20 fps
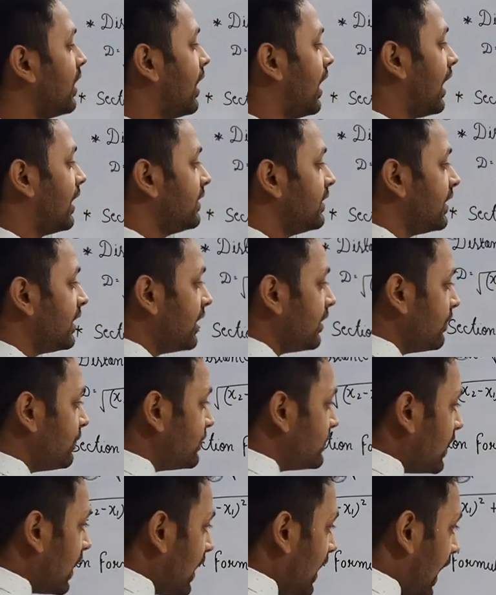And
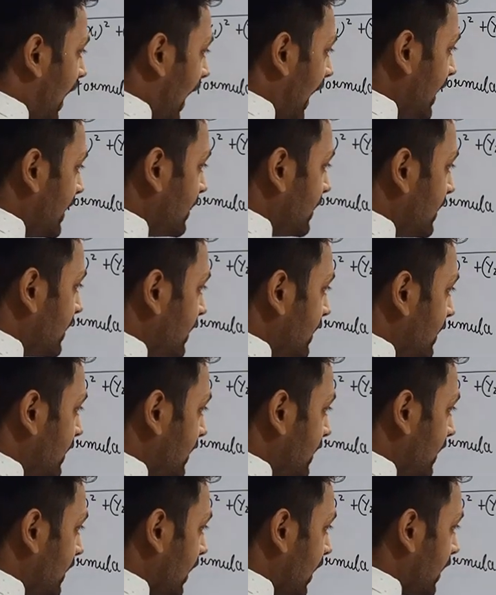if the line
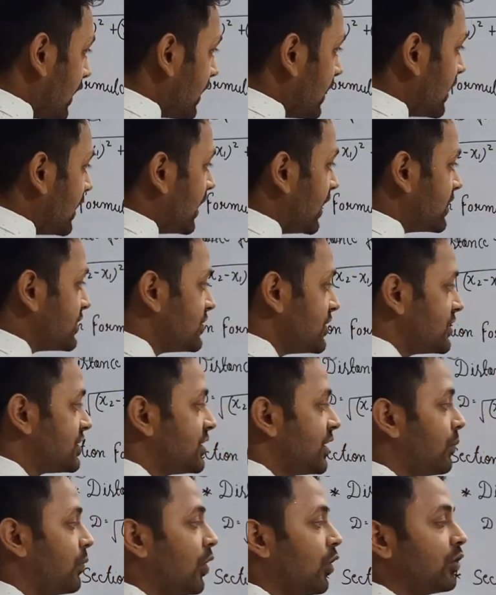here is
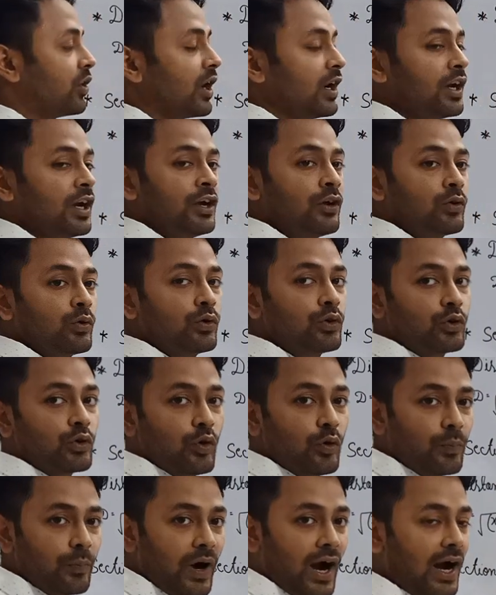distributed into
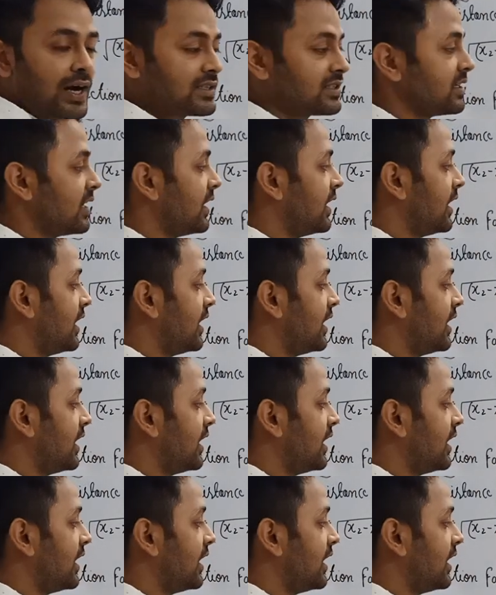two parts,